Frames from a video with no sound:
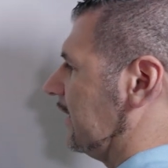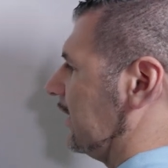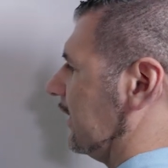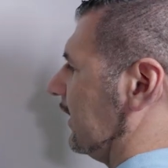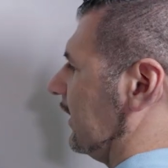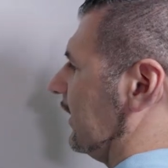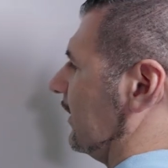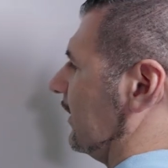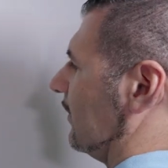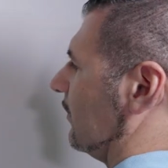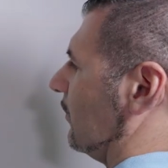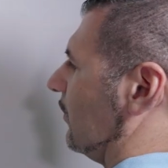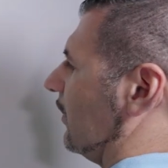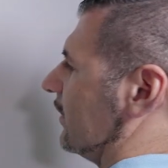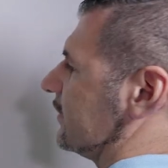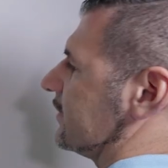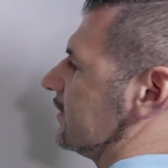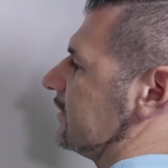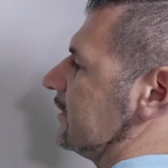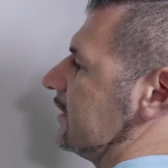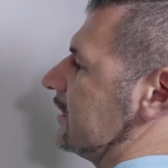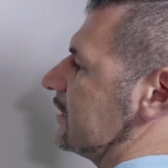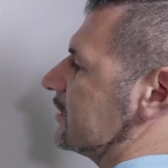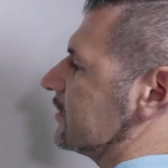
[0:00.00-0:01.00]
It was
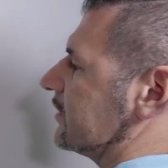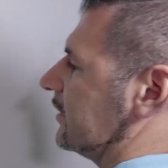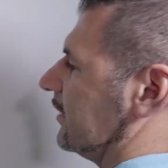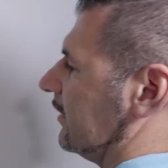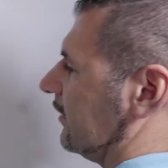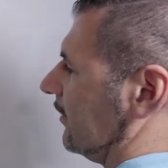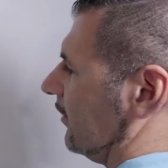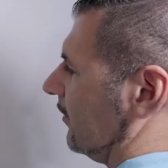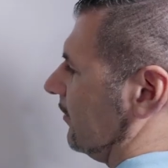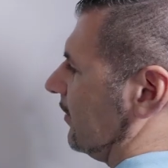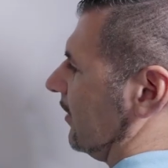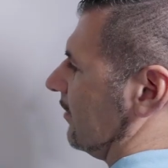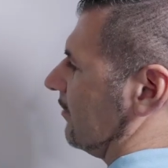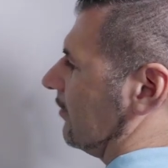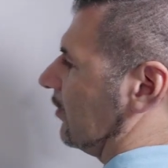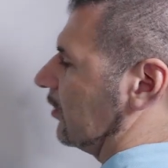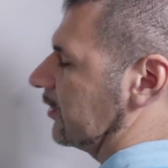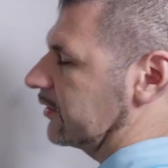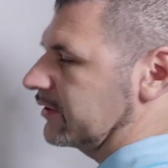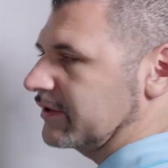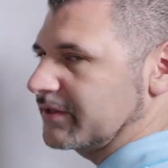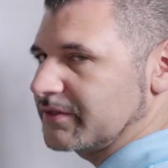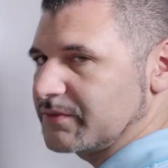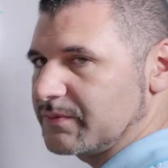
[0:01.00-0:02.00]
initially a little bit
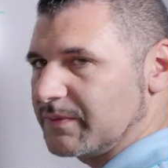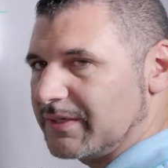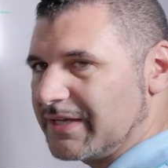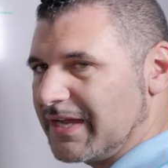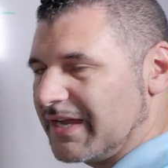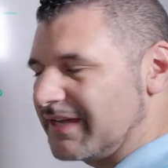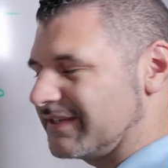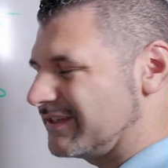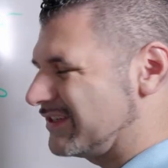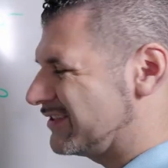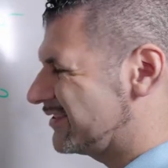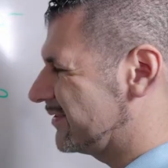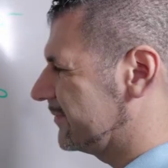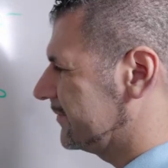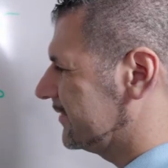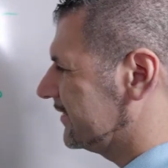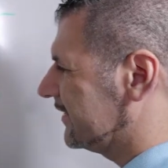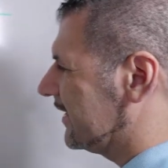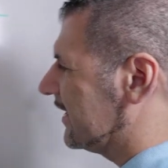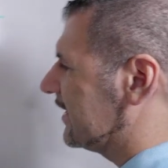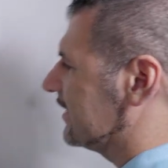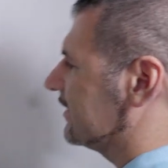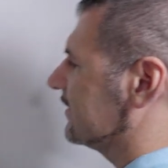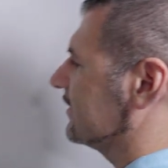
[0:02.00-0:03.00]
more because we got into some
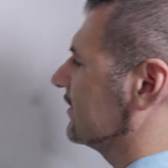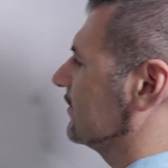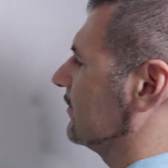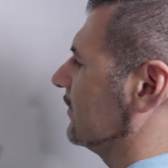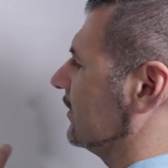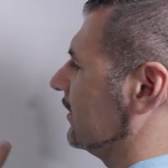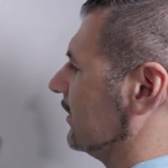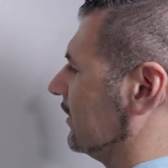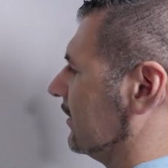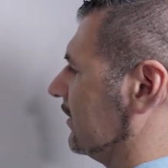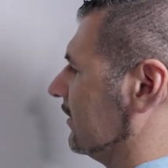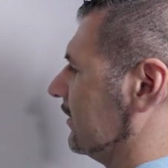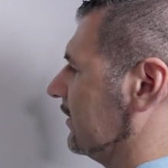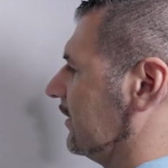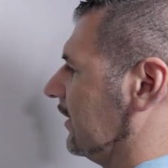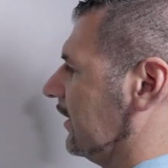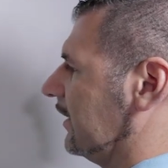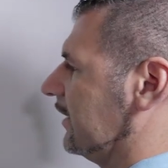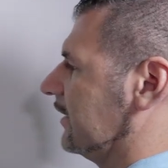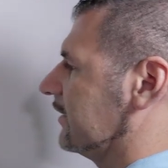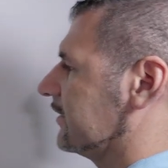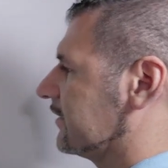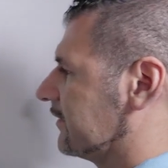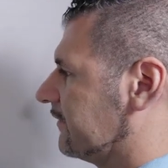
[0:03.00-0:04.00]
states and we needed
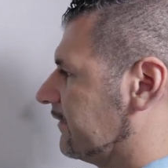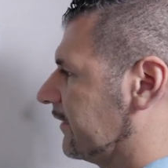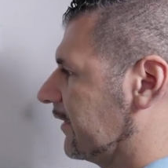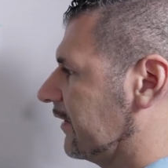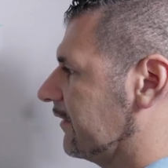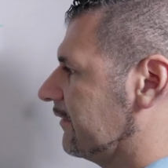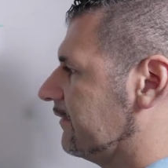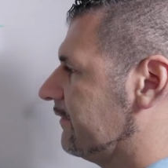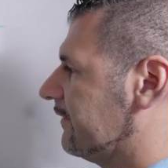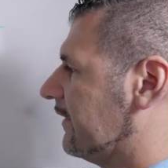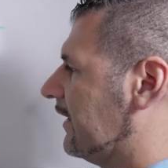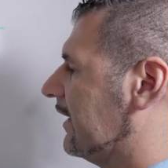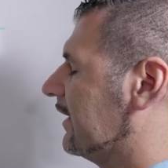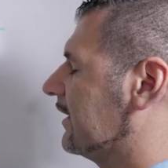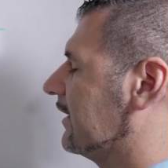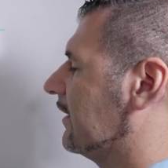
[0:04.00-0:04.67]
to verify